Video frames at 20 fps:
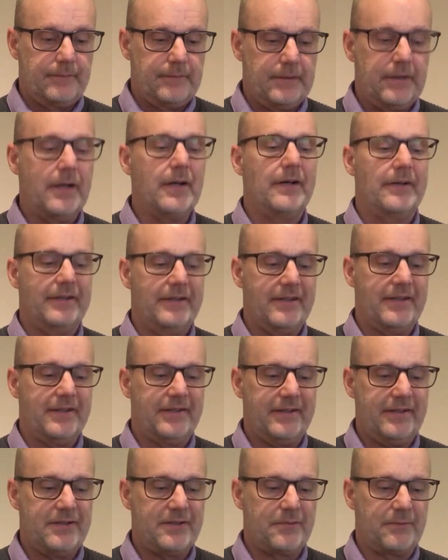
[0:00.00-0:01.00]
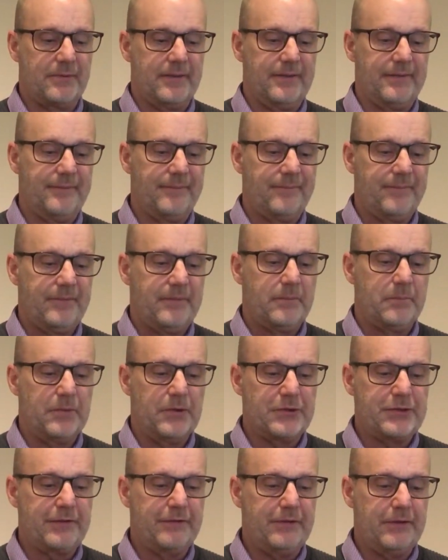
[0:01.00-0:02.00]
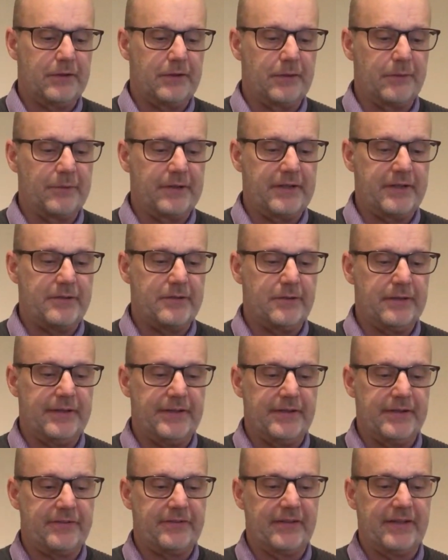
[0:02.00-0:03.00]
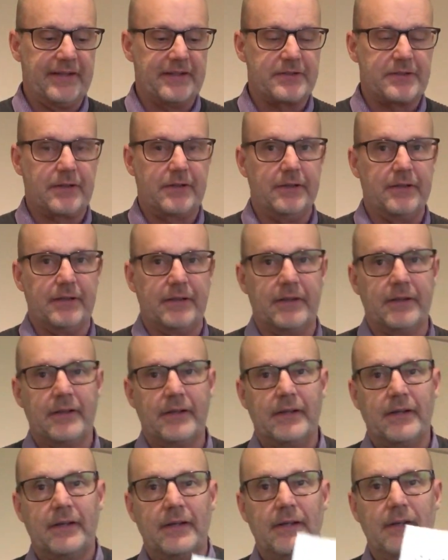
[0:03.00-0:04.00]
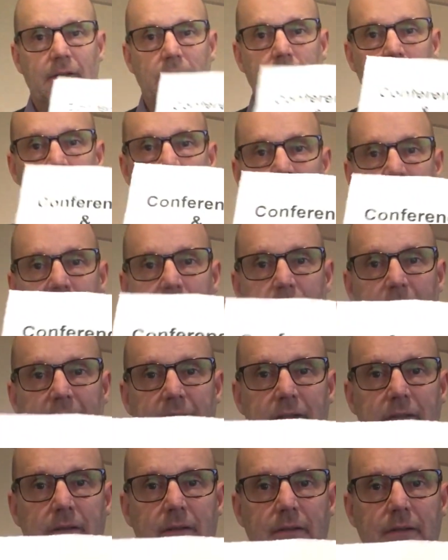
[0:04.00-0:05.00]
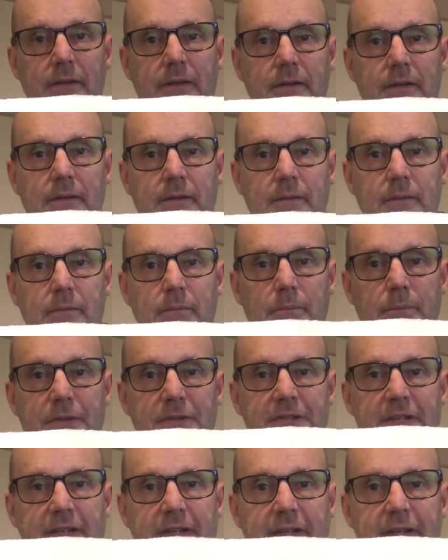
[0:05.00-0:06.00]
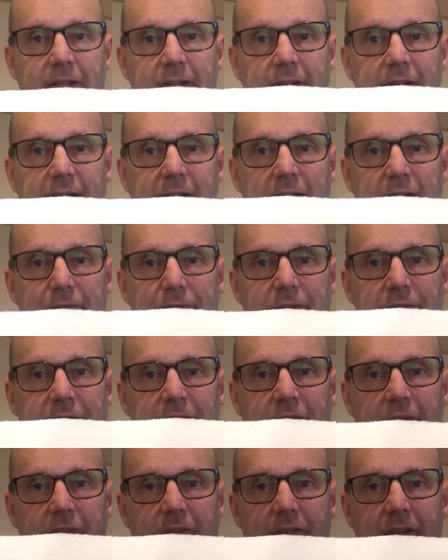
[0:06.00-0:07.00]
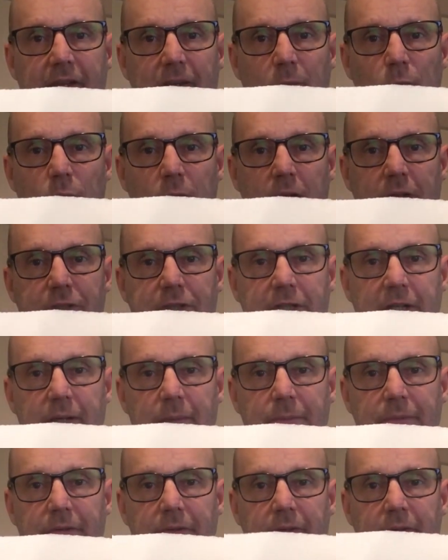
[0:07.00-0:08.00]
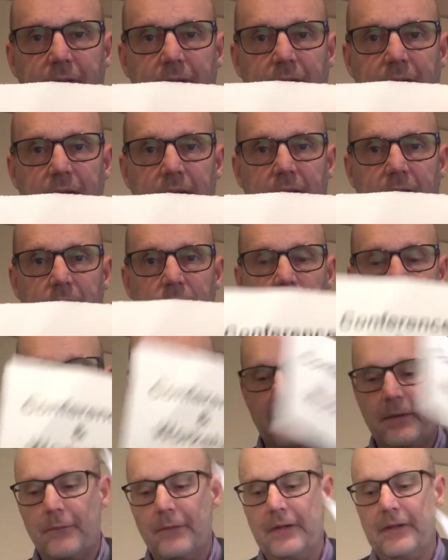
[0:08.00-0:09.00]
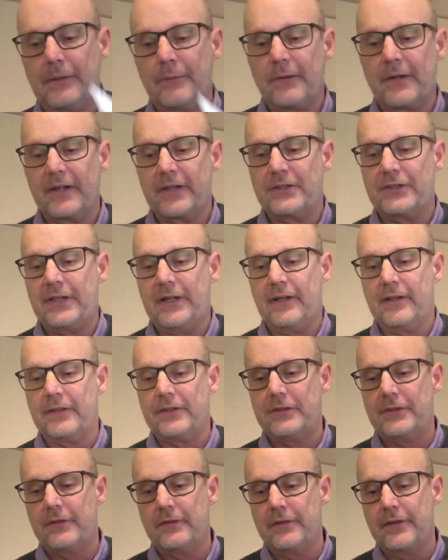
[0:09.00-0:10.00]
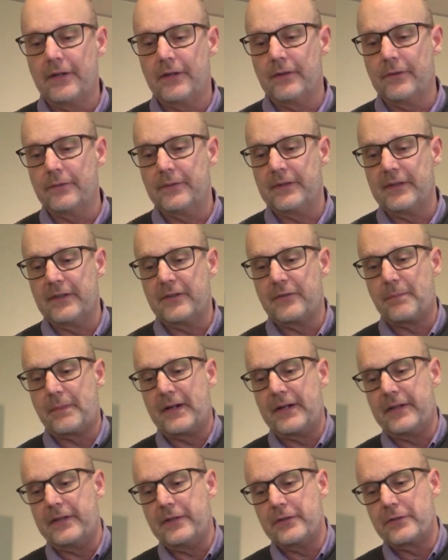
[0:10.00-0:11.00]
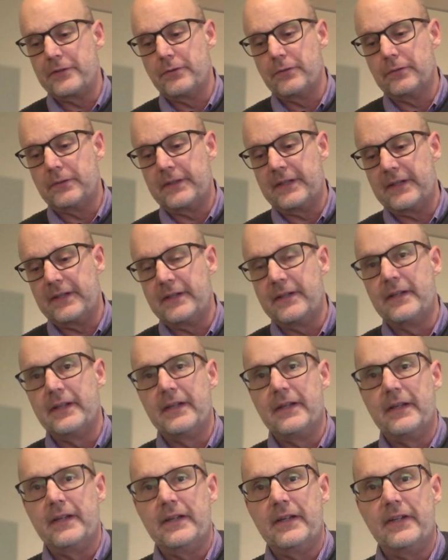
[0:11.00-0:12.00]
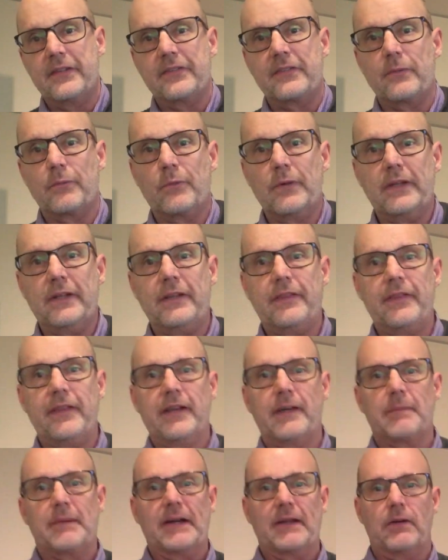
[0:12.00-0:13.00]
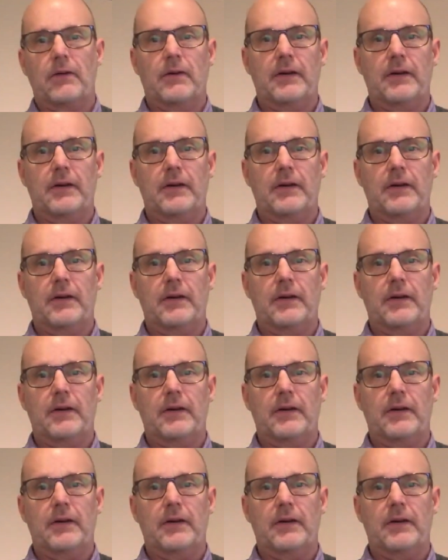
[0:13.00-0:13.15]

Yeah, here's one. Most of you are already doing this, and that's good. We're talking about presenting at conferences and workshops. What I really want to challenge you, though, as part of your toolkit, is to really think about